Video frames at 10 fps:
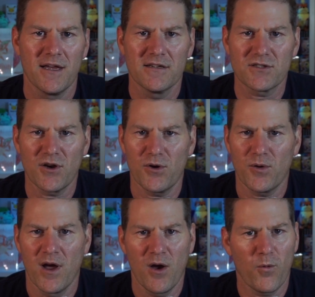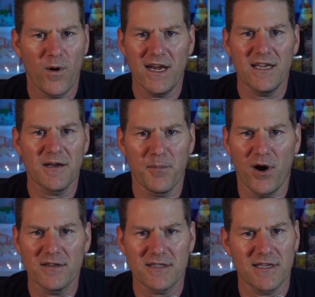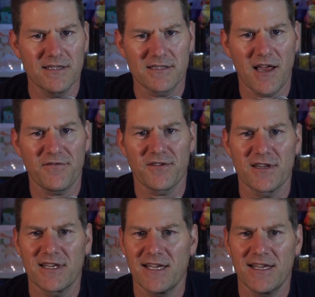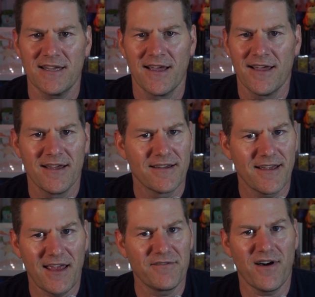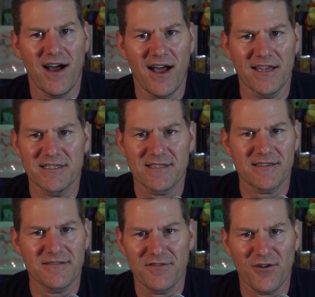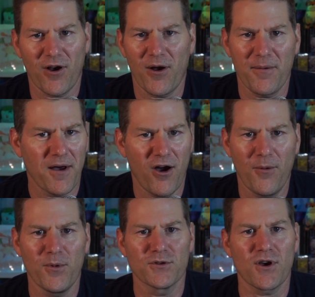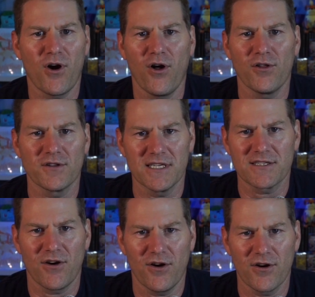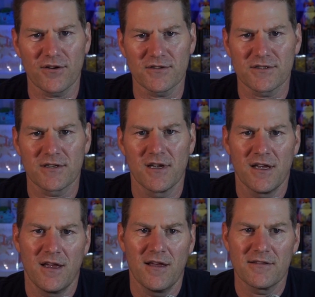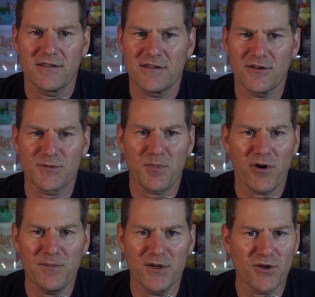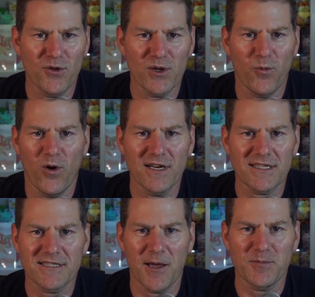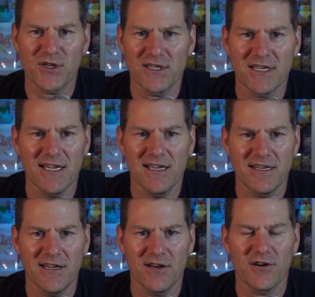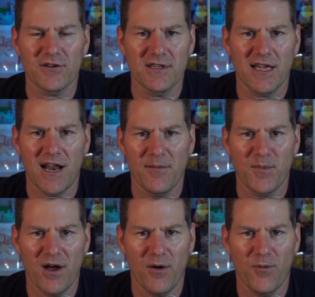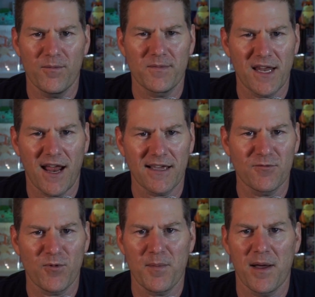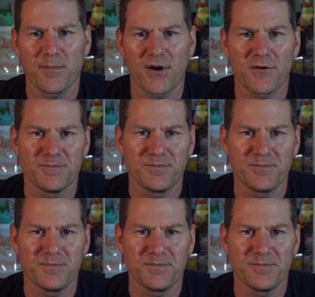So waiting a month is definitely advised for almost all of these cards. There's pretty much only one exception in here that I can remember.